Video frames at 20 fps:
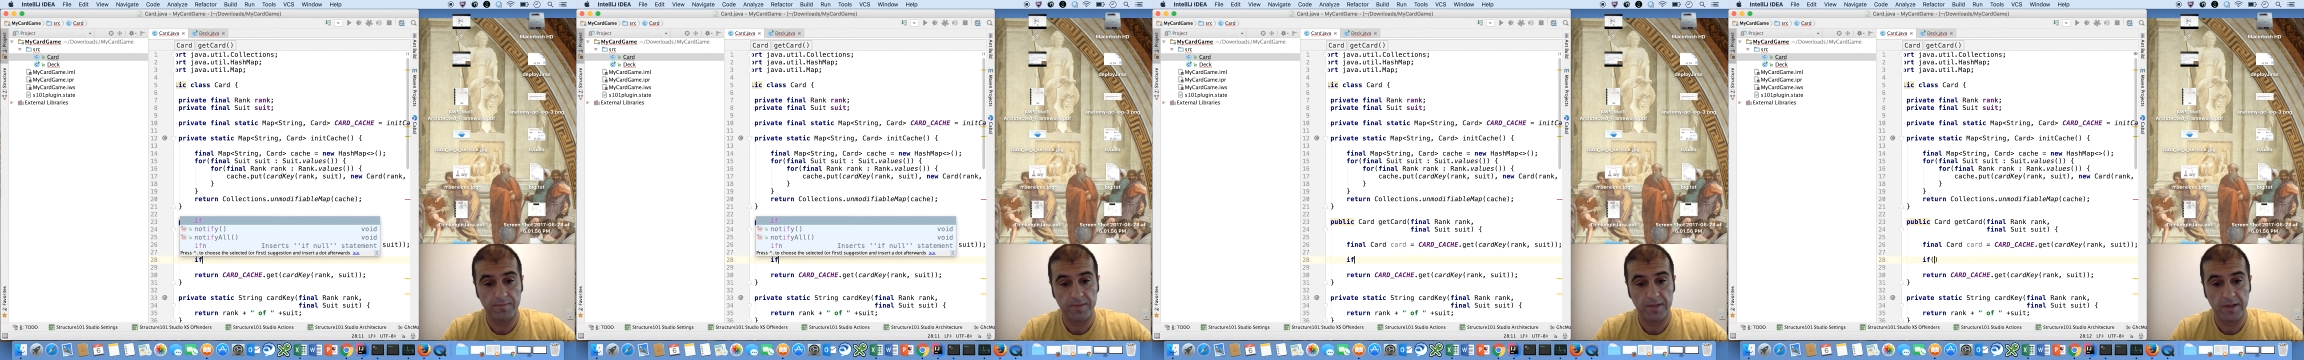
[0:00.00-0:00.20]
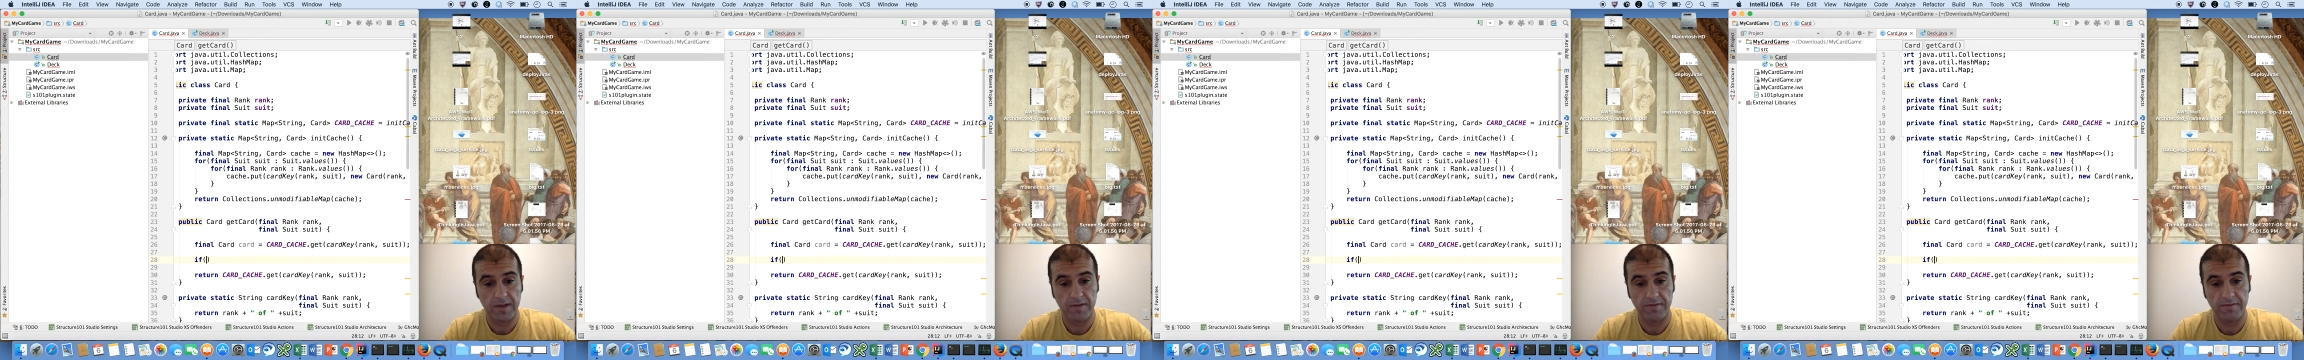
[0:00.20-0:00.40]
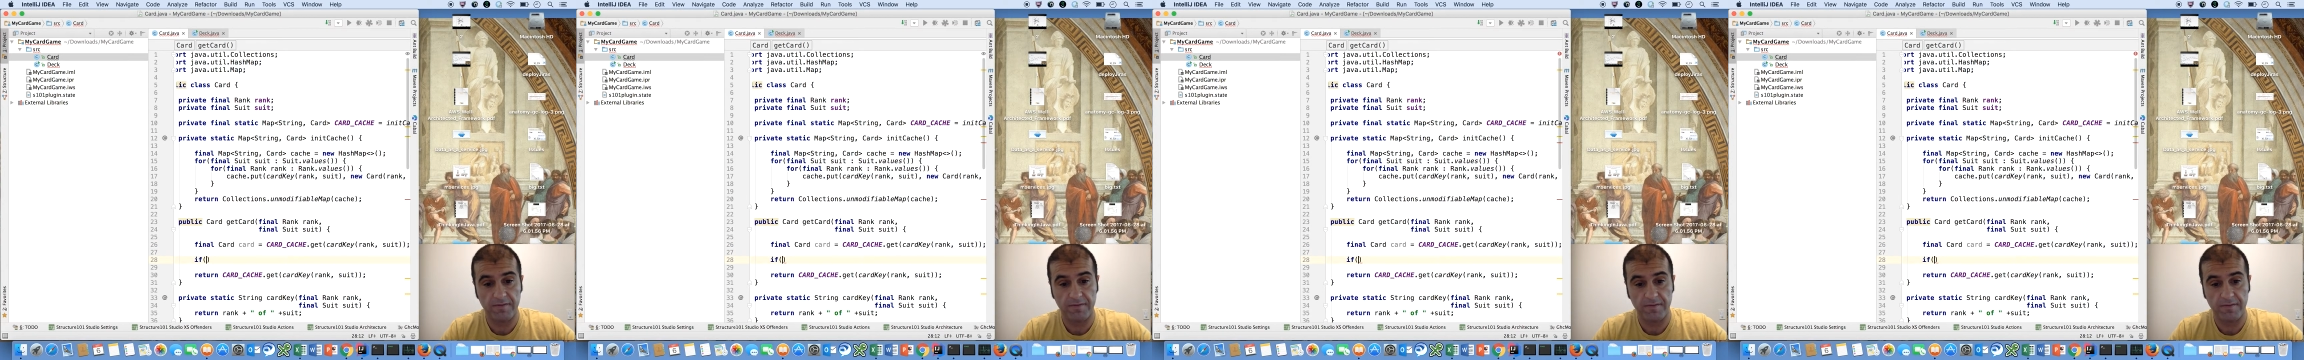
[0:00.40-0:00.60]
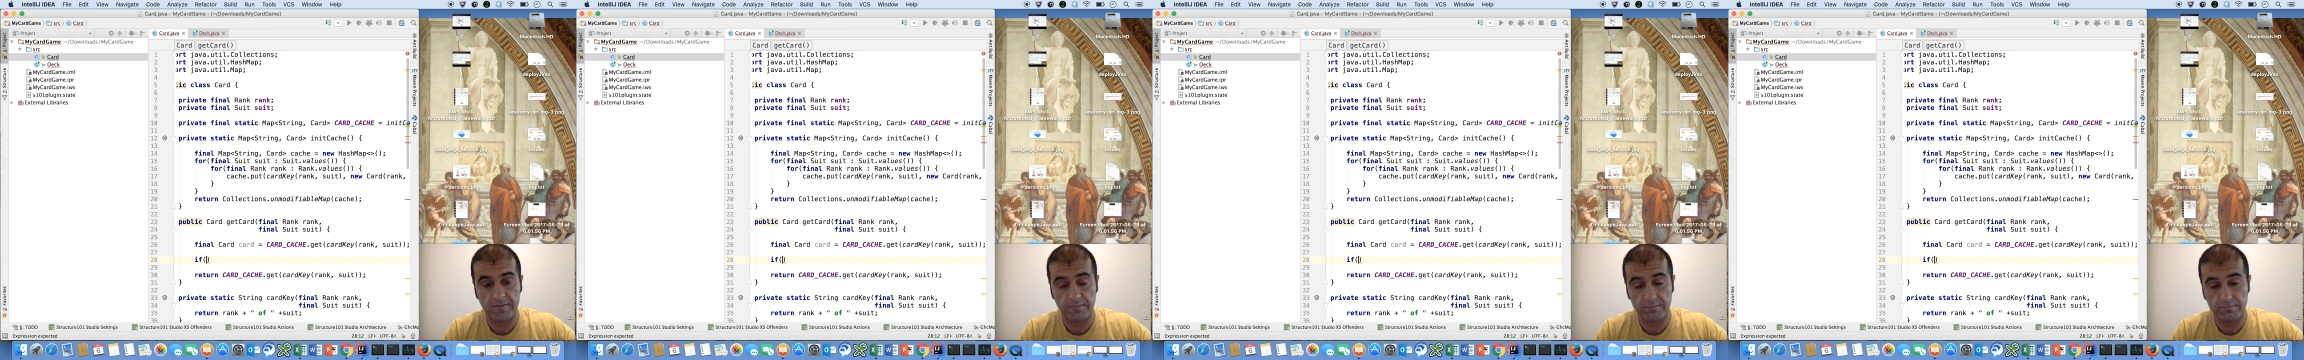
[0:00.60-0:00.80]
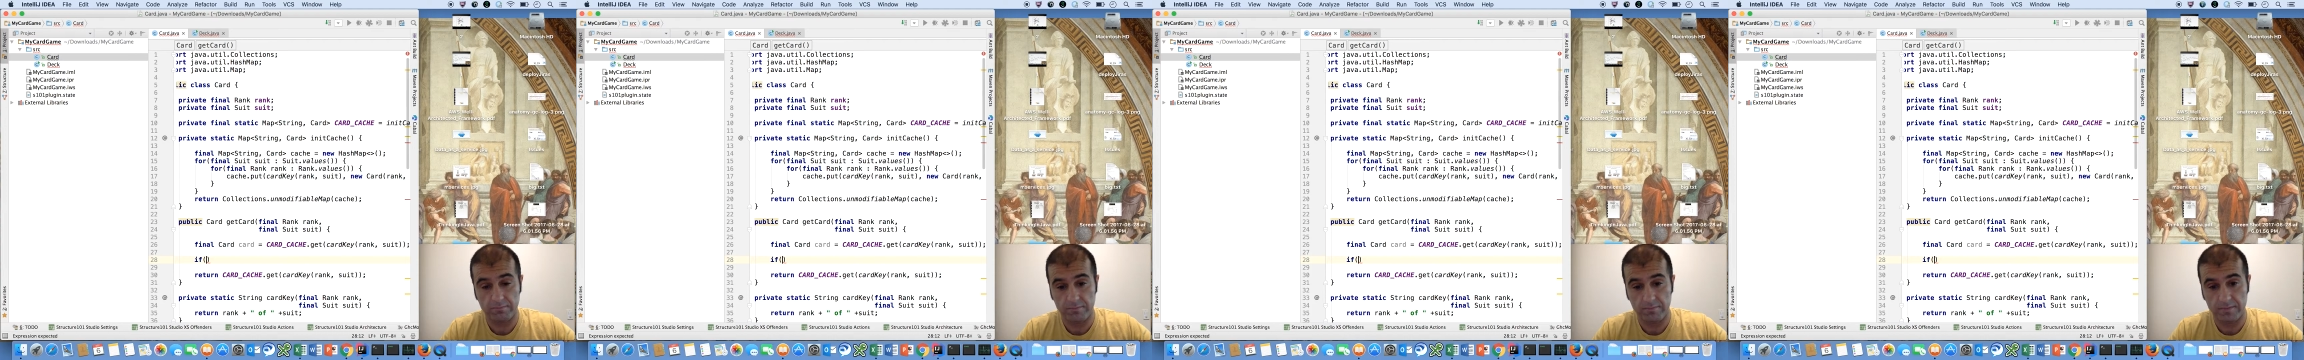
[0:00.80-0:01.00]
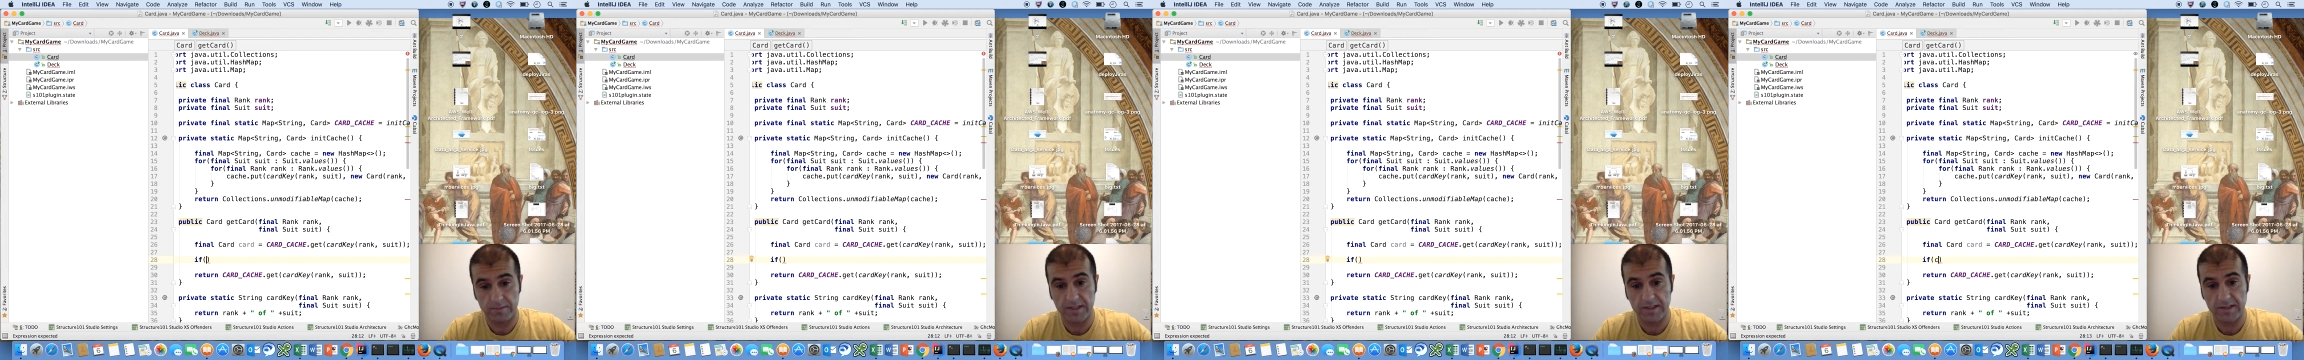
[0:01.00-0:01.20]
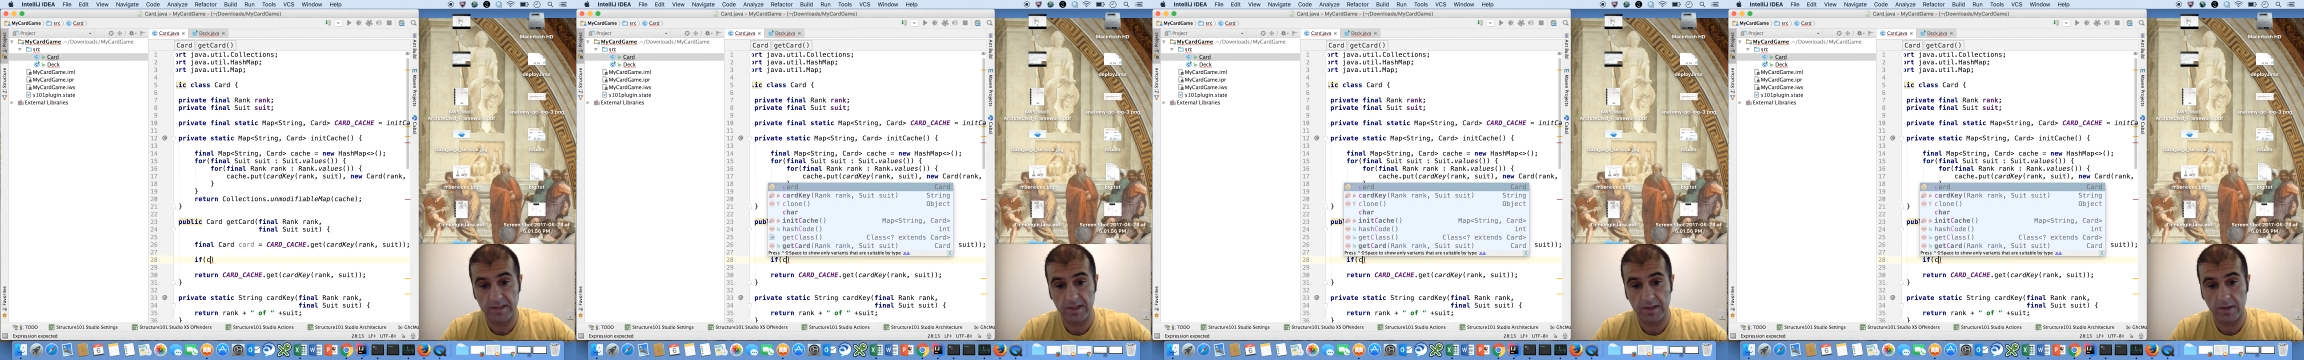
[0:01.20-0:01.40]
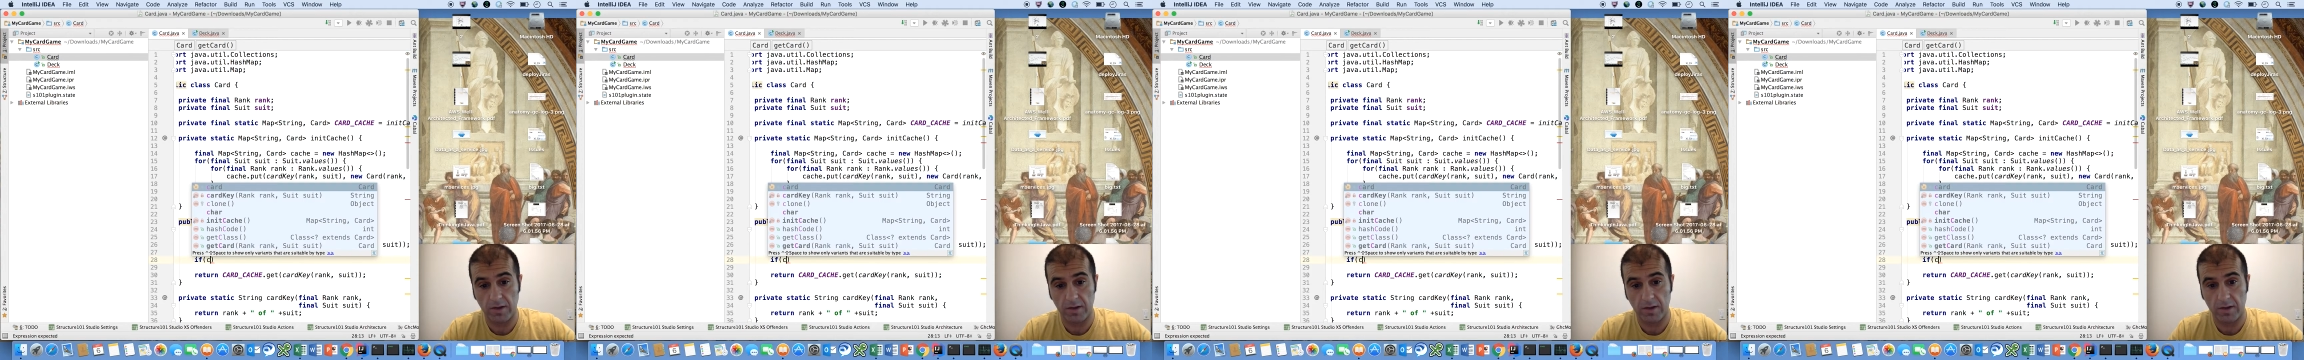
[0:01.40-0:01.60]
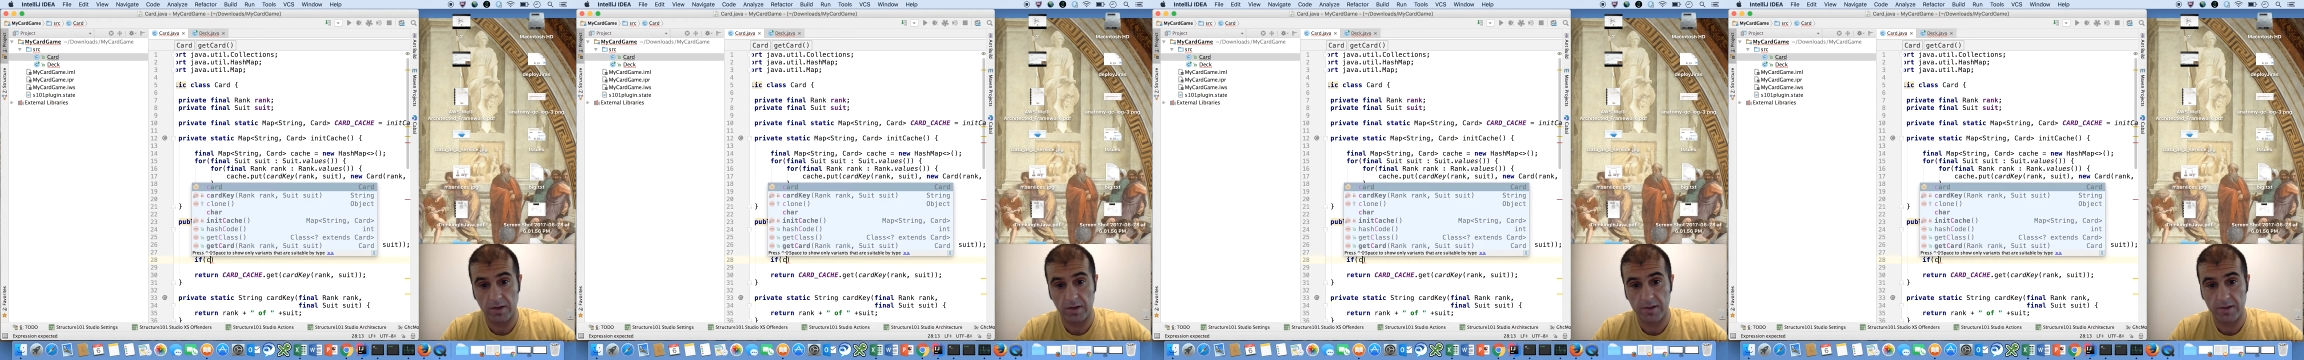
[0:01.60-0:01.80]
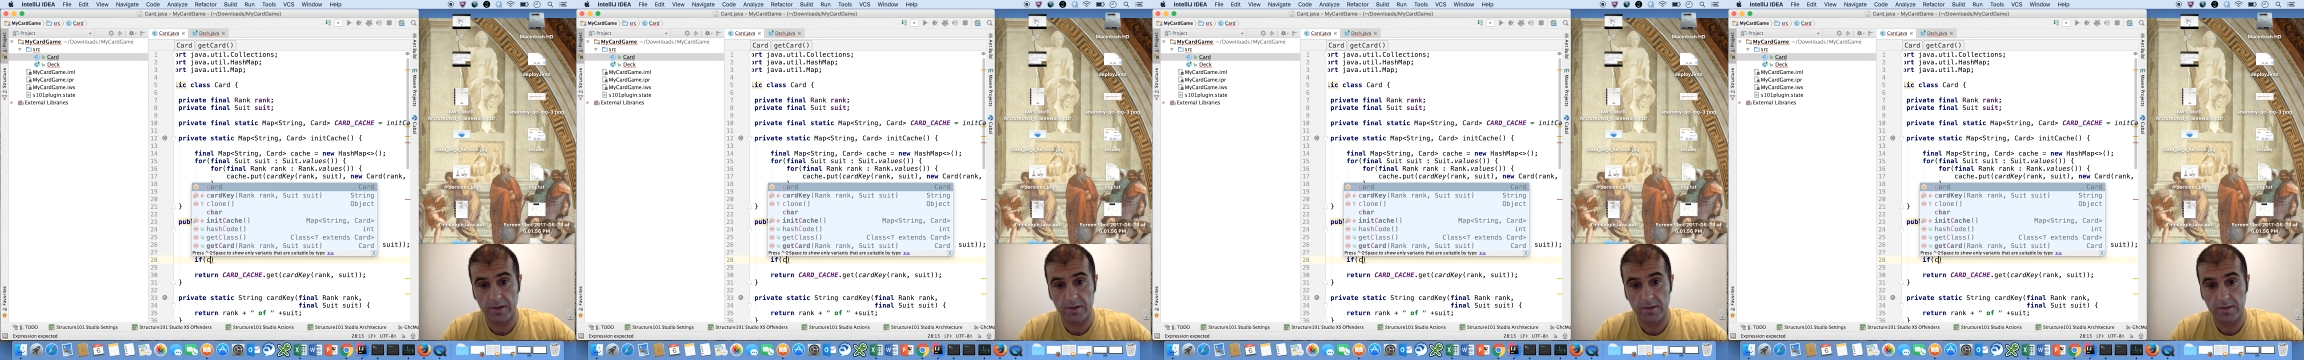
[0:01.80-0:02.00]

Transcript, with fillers: if let's say card